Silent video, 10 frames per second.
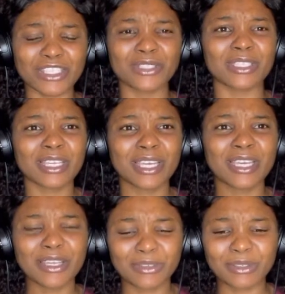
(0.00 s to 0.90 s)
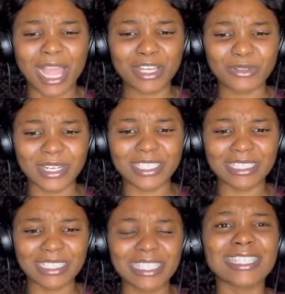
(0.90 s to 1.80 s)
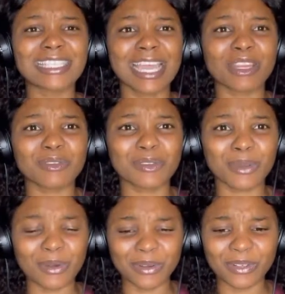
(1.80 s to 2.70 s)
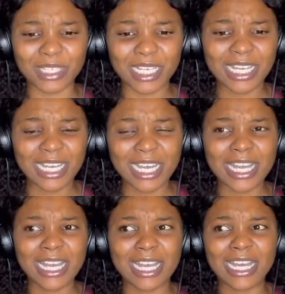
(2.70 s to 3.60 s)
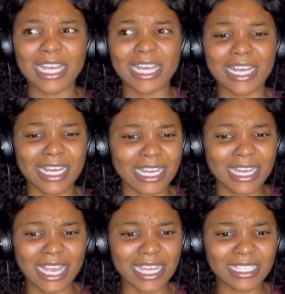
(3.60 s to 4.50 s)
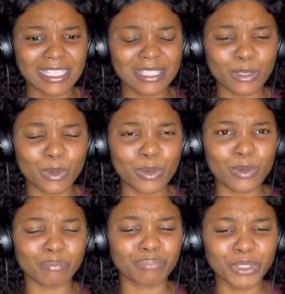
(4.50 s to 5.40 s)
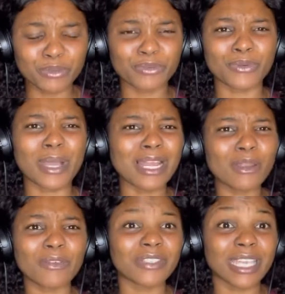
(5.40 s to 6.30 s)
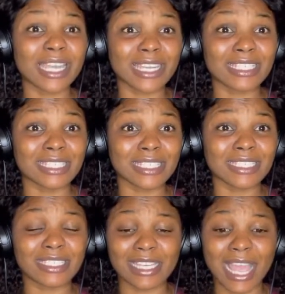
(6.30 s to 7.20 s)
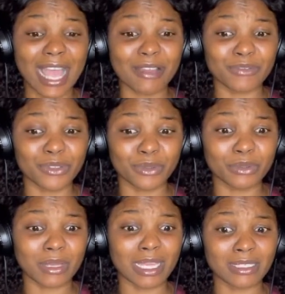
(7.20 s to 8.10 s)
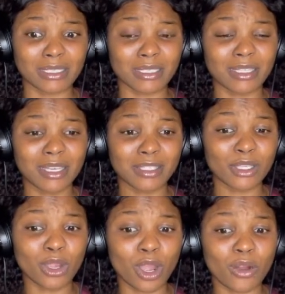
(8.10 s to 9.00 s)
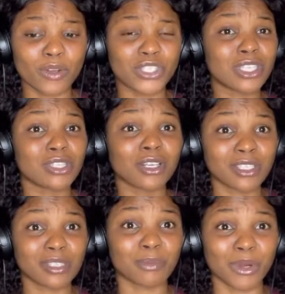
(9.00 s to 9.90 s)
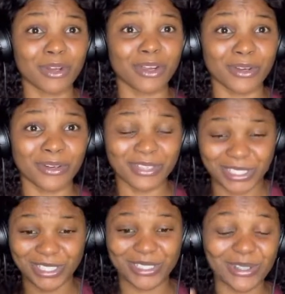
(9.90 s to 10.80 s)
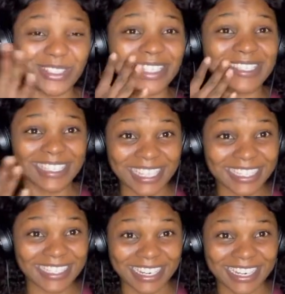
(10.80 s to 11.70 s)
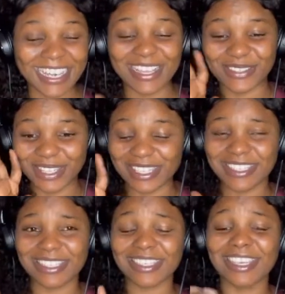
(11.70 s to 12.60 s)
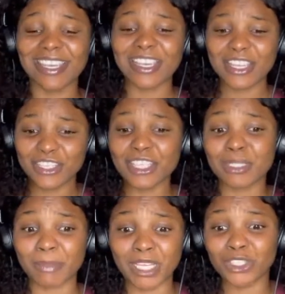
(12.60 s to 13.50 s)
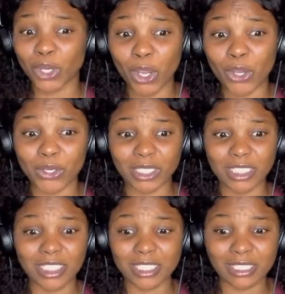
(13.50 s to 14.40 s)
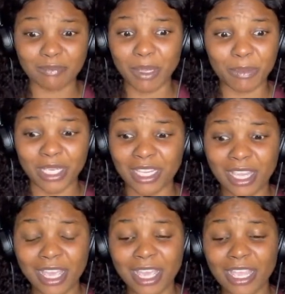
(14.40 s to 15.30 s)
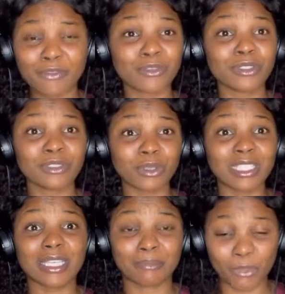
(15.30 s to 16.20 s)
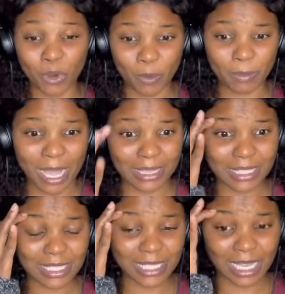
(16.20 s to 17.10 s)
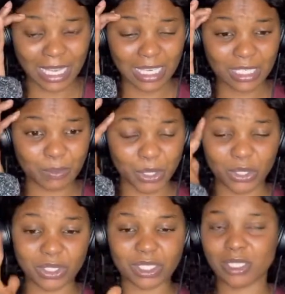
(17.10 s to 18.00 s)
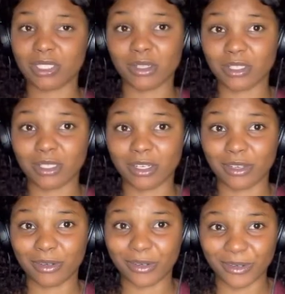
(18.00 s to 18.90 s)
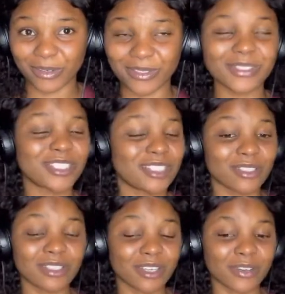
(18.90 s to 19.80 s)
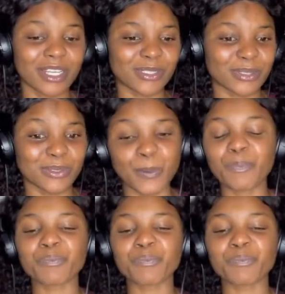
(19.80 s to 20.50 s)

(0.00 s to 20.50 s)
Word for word: she actually did this kind of song uh and it's so beautiful i love the energy she have you know and the courage. She's not a small girl. She's not a teenager. As you can see, she's matured. She's maybe even not a mom at this age because she's not a little girl. She's not a girl at all. So